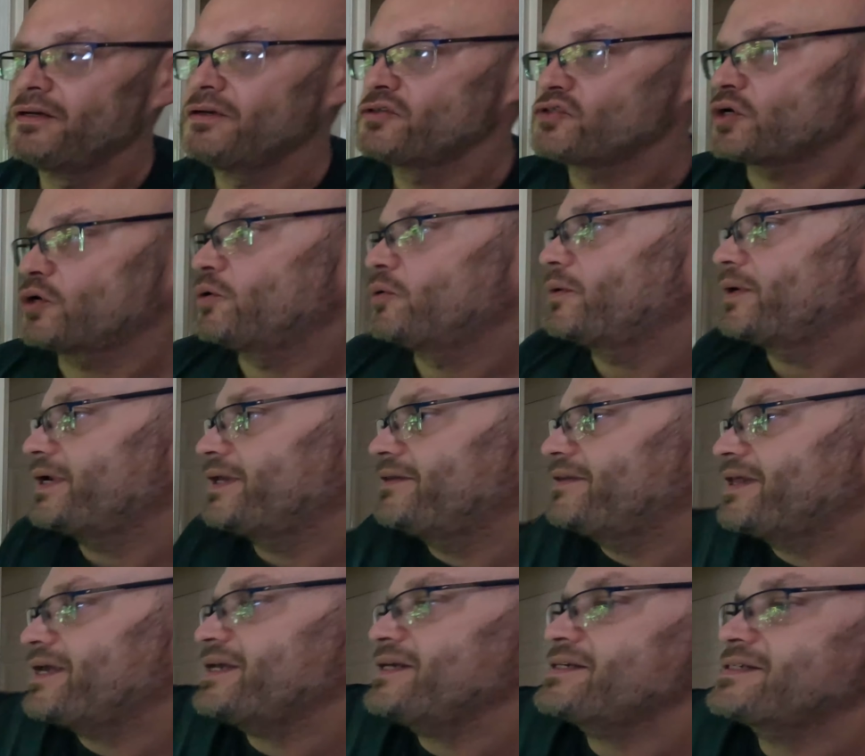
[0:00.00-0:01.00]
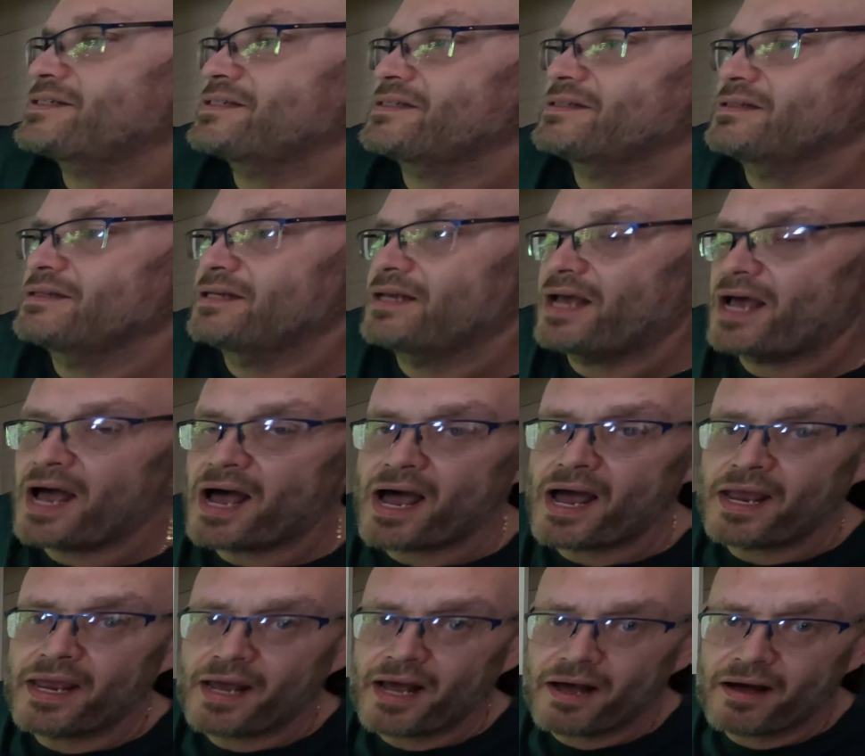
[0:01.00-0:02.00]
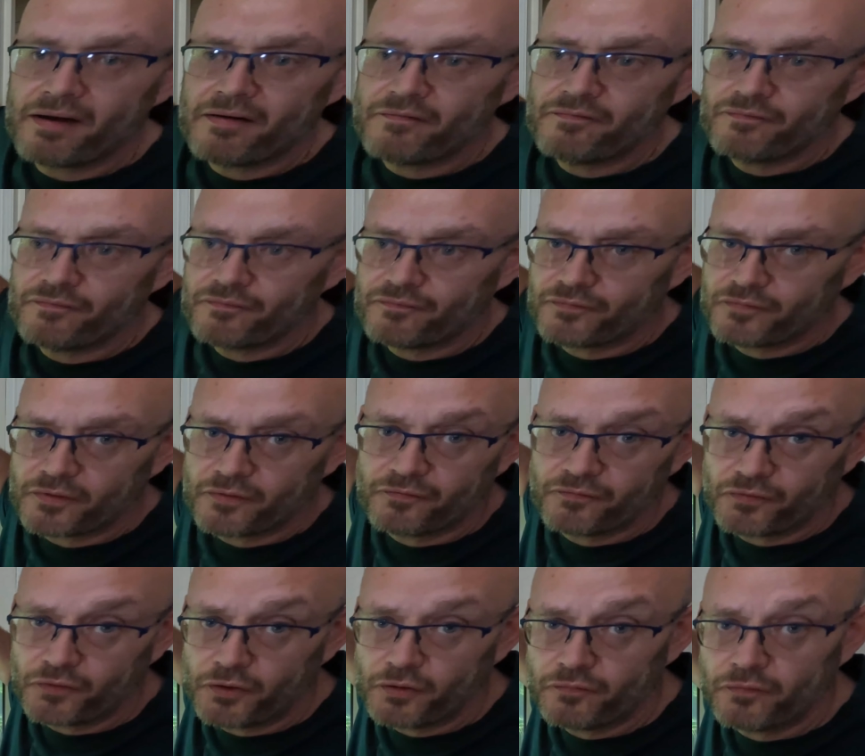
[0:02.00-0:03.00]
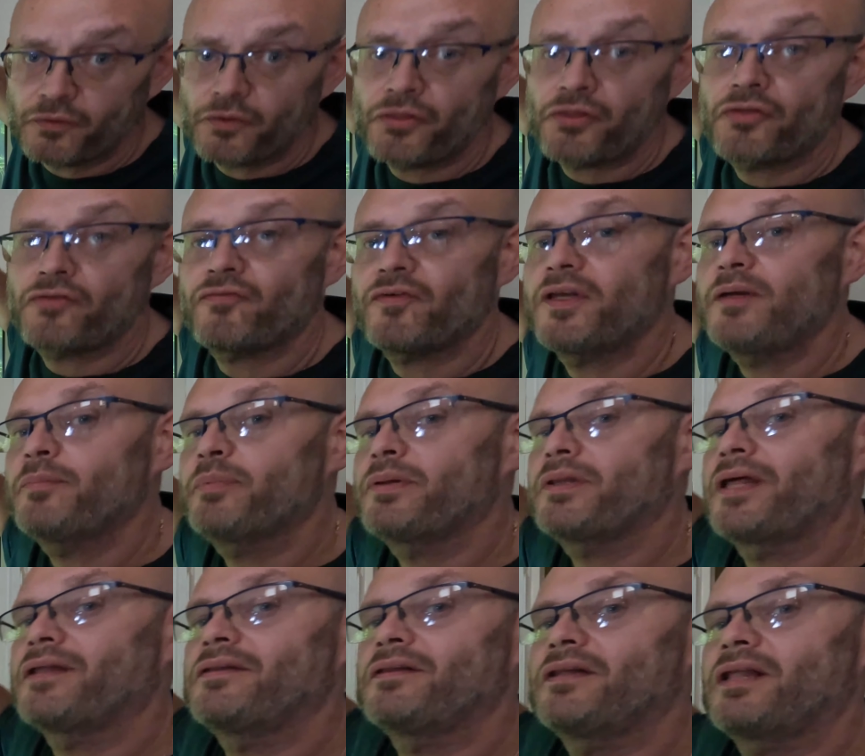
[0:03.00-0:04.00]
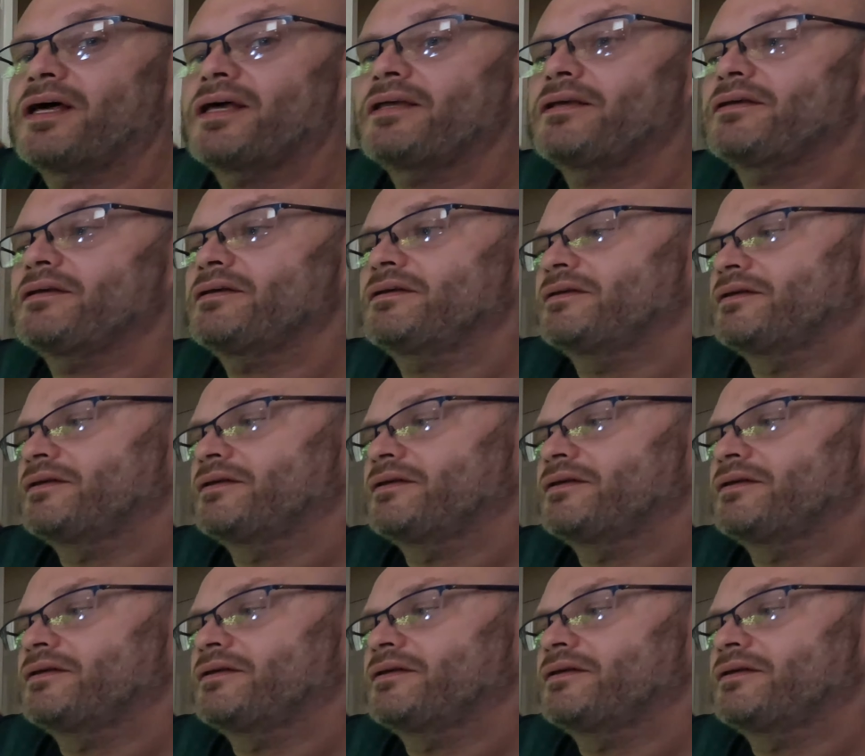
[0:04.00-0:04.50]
So in this I have the Fluval 3 plant light.